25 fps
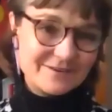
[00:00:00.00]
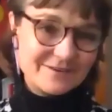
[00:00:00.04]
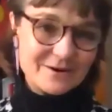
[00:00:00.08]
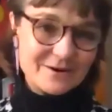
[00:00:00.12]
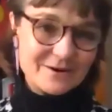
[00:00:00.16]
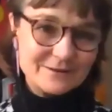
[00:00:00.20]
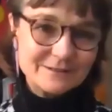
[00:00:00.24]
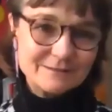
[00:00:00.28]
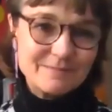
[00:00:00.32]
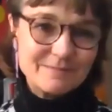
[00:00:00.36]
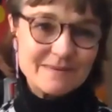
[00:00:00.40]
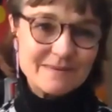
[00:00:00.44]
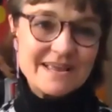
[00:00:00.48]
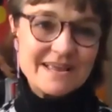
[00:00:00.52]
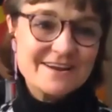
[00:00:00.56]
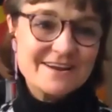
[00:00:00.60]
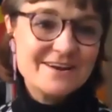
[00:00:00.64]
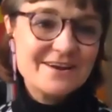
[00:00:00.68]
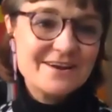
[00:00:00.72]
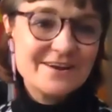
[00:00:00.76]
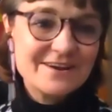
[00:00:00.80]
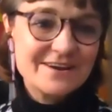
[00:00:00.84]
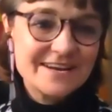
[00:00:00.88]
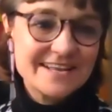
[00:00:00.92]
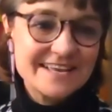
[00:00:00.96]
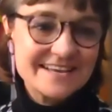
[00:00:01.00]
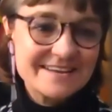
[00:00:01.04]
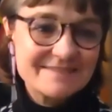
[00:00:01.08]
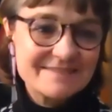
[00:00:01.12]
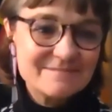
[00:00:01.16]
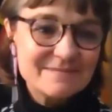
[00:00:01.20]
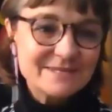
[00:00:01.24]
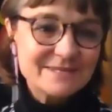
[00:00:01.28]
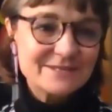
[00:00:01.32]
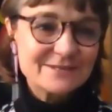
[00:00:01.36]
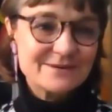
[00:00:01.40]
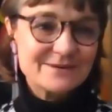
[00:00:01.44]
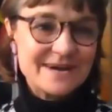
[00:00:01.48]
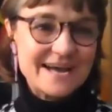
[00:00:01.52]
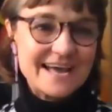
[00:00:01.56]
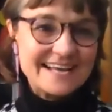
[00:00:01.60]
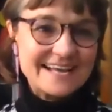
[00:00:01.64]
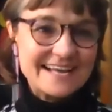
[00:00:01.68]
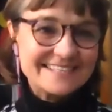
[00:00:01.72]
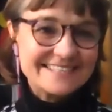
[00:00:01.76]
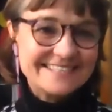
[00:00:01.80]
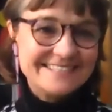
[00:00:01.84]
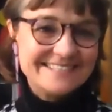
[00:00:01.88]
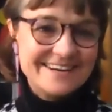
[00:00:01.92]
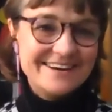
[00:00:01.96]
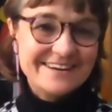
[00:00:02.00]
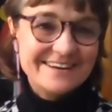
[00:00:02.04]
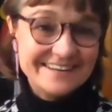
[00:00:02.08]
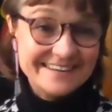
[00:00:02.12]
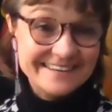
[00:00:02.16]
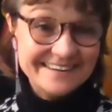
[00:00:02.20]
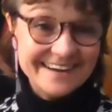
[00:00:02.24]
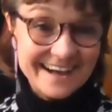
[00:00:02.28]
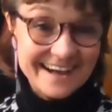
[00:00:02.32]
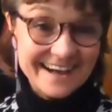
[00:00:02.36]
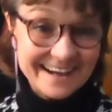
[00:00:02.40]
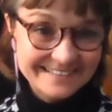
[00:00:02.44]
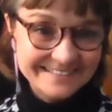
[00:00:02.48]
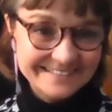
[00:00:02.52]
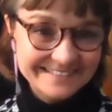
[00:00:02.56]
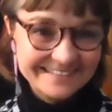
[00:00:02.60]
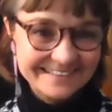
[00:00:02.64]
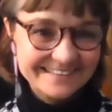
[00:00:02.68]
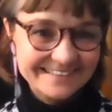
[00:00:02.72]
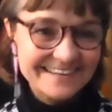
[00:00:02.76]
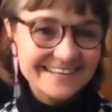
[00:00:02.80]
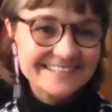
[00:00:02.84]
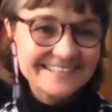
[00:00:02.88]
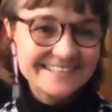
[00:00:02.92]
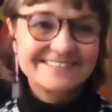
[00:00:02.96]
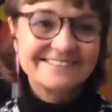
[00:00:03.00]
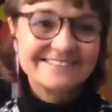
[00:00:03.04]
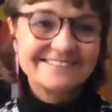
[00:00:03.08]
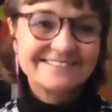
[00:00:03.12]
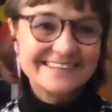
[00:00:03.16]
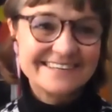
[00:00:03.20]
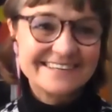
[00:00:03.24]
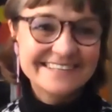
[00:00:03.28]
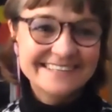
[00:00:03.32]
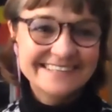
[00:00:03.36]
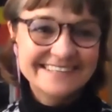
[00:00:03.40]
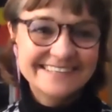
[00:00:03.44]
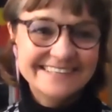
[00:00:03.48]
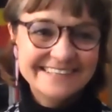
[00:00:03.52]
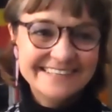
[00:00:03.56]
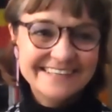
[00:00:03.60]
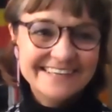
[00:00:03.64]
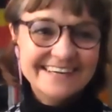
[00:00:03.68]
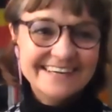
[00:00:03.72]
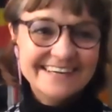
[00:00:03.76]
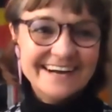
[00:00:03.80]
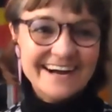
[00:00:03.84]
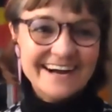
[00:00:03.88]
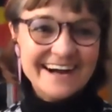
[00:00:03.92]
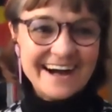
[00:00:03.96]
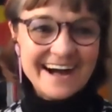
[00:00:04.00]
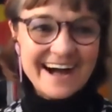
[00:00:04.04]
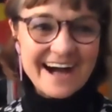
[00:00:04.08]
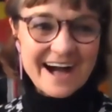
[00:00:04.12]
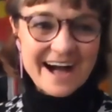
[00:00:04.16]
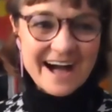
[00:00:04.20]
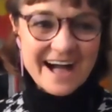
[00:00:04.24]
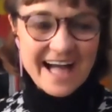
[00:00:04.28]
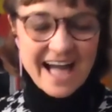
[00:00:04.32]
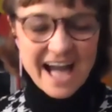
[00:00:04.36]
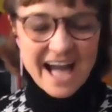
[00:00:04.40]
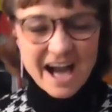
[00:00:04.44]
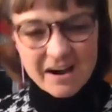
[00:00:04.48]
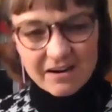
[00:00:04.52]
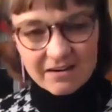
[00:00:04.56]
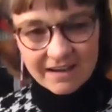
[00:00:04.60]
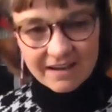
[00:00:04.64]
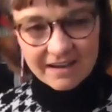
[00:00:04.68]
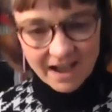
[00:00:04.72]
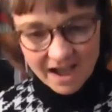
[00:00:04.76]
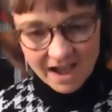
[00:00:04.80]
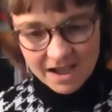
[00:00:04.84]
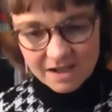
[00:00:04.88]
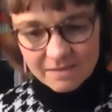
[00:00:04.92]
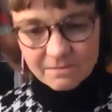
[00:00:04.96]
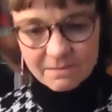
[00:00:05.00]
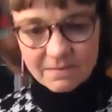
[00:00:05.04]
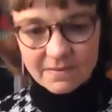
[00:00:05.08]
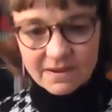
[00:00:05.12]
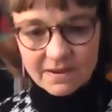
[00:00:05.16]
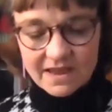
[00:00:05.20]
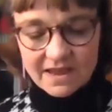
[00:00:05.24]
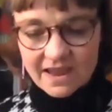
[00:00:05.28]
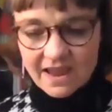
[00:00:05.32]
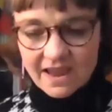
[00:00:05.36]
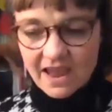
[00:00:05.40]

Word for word: of course, being a nerdy, mature age student, asked the lecturer, how come?